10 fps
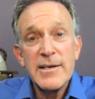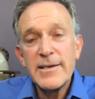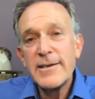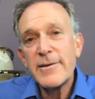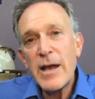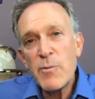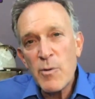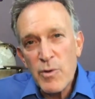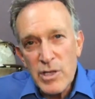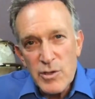you know not what
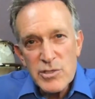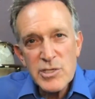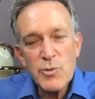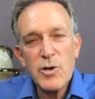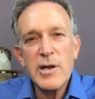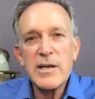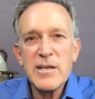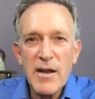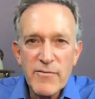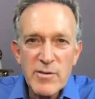we're used to or
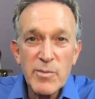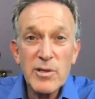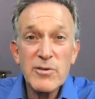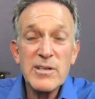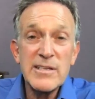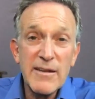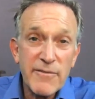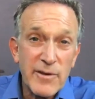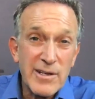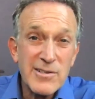uncomfortable or
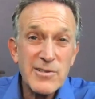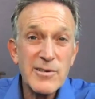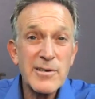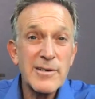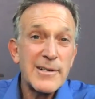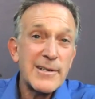different or